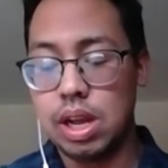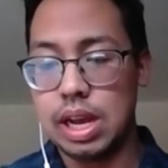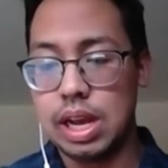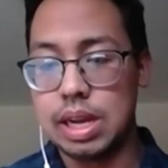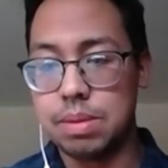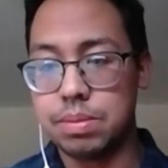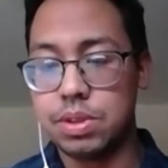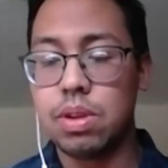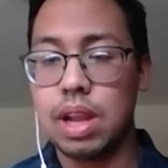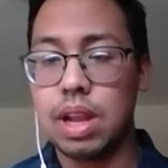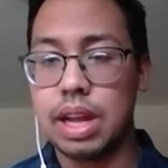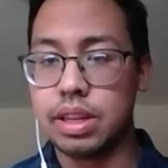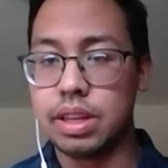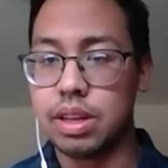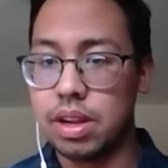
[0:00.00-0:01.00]
do a land
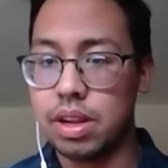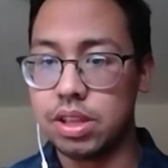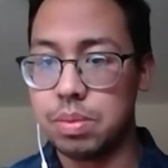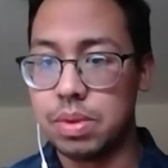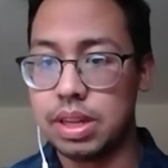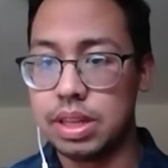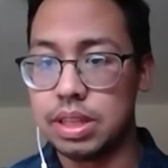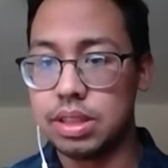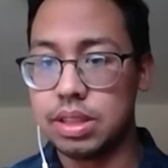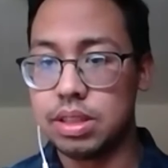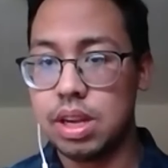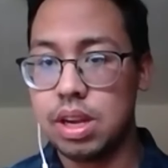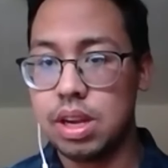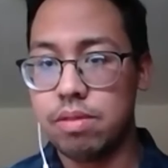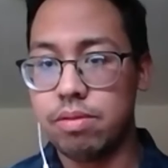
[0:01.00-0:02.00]
acknowledgement,
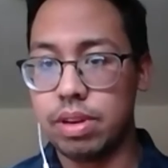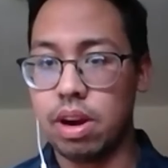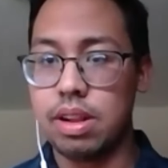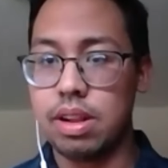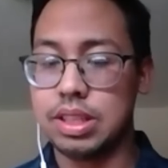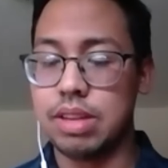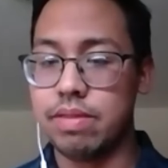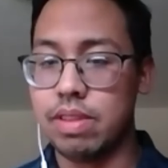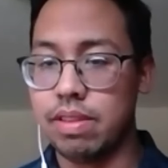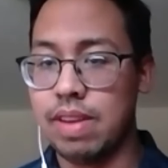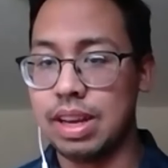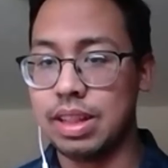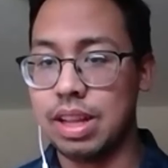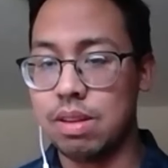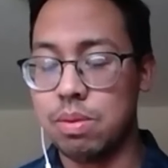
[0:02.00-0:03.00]
regardless of the fact
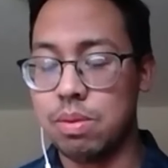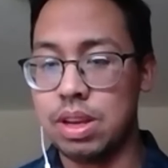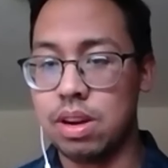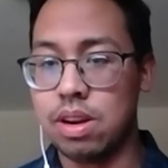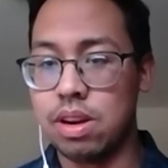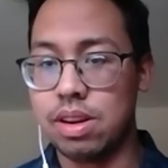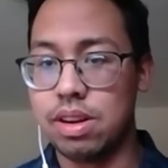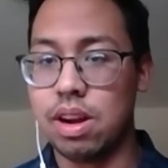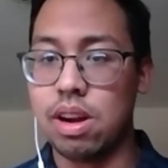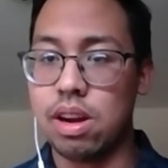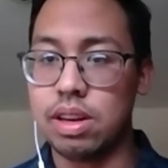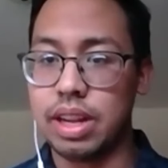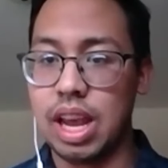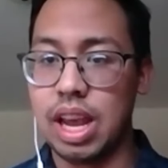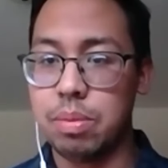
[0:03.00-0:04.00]
that we are not on
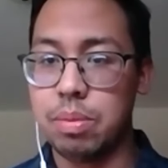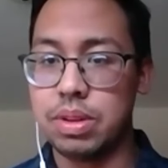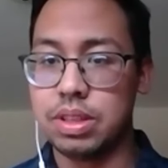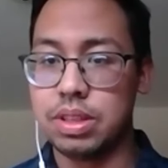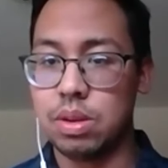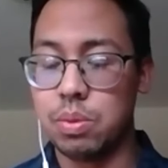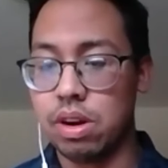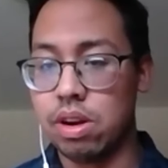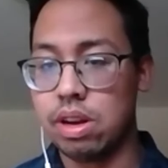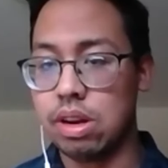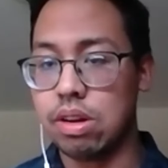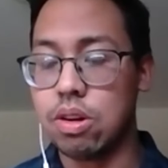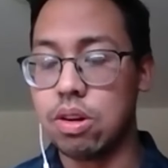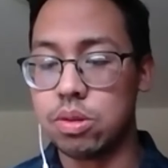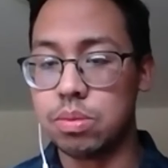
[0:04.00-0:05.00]
campus and we are in our
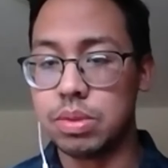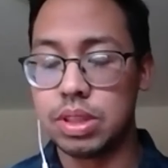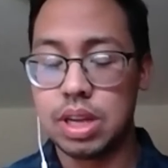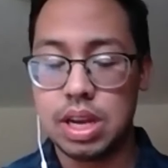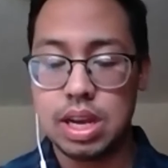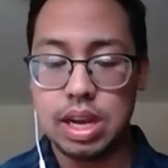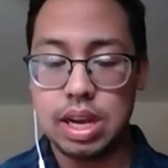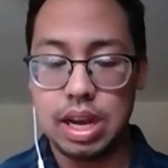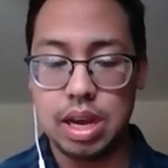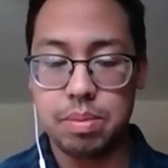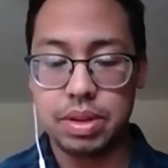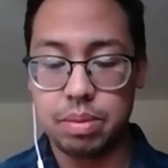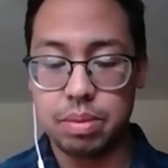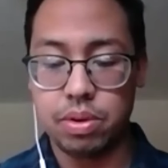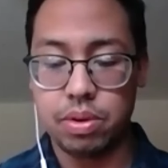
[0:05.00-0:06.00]
homes. It's
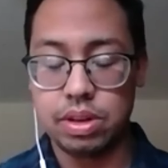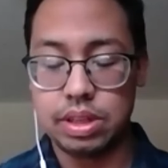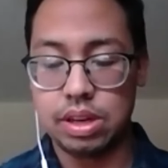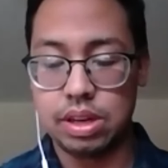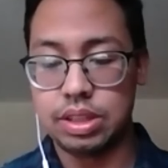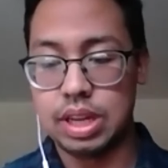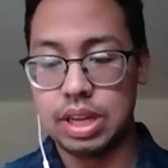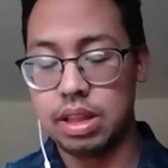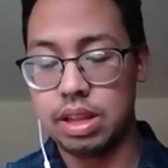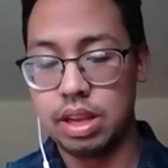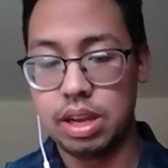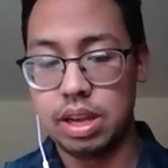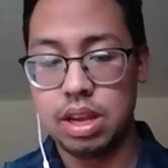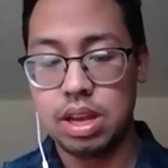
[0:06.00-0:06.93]
important to understand the